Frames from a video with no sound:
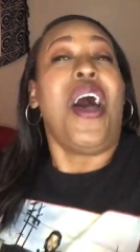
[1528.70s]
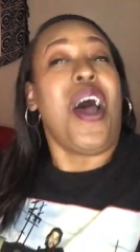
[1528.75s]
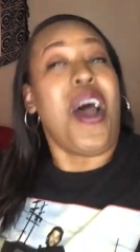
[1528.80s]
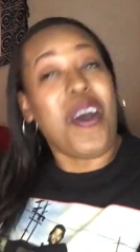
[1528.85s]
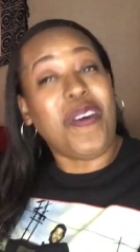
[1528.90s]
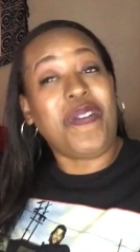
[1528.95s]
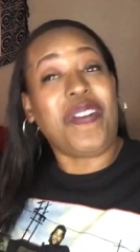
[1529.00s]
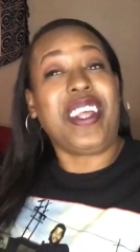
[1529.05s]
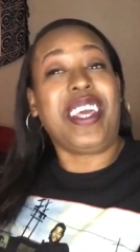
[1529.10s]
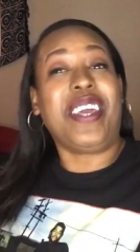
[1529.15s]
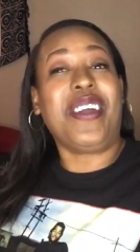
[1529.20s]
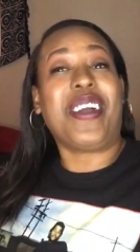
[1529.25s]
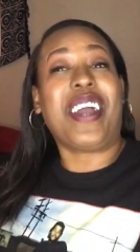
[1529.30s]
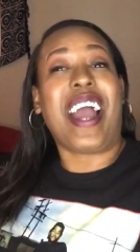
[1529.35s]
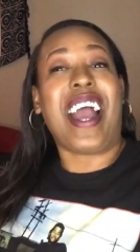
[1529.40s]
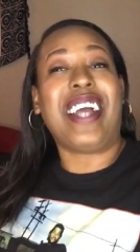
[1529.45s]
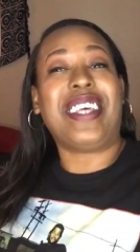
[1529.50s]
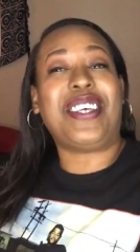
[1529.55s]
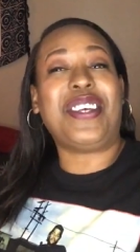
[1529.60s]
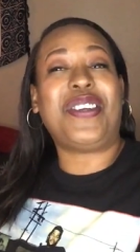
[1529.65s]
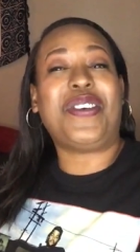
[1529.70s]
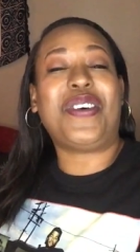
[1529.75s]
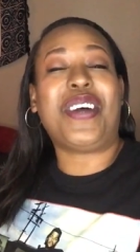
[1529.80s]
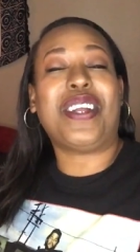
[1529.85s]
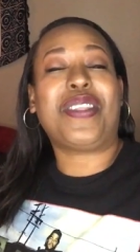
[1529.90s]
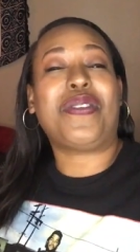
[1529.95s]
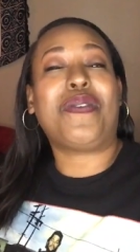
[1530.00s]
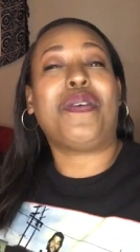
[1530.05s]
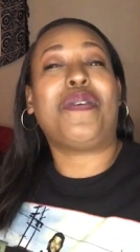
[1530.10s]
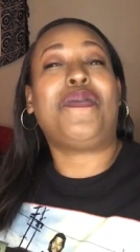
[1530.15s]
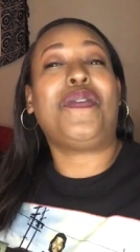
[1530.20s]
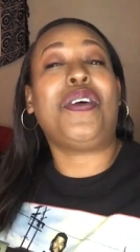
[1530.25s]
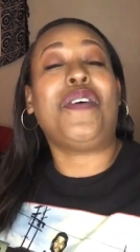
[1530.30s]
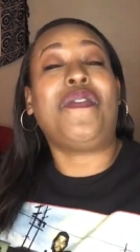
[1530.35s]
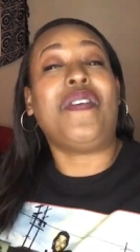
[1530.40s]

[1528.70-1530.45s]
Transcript: Hopefully you guys enjoyed the review.